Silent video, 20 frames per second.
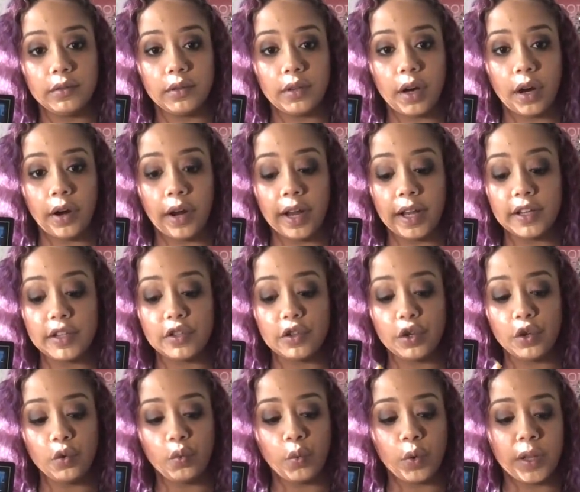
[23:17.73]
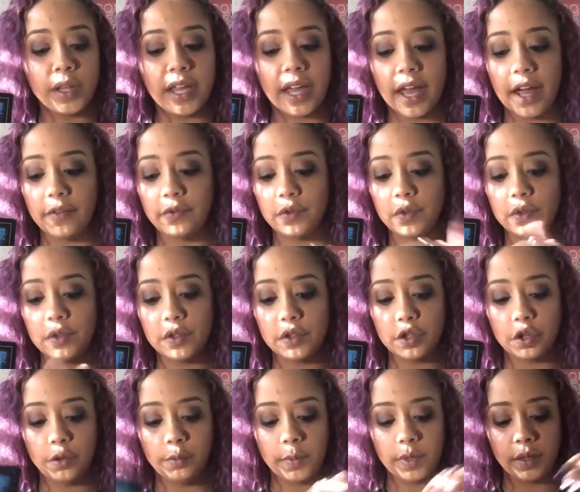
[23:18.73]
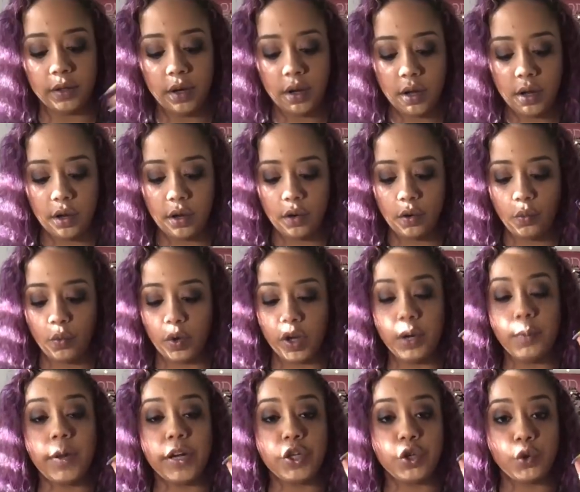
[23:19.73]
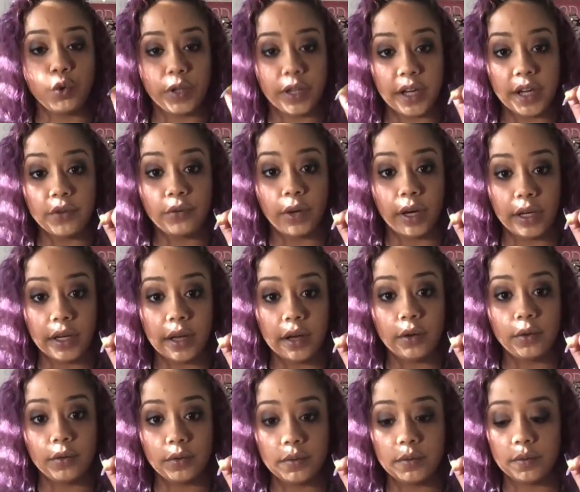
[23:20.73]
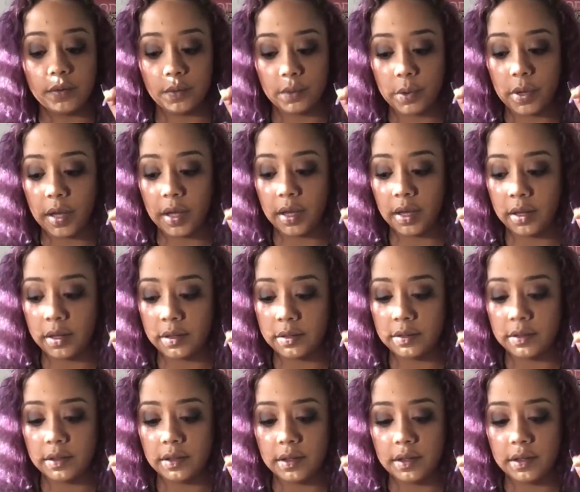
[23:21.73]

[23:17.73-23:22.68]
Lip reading: All right. So you really have to determine, what am I truly in right now? Okay.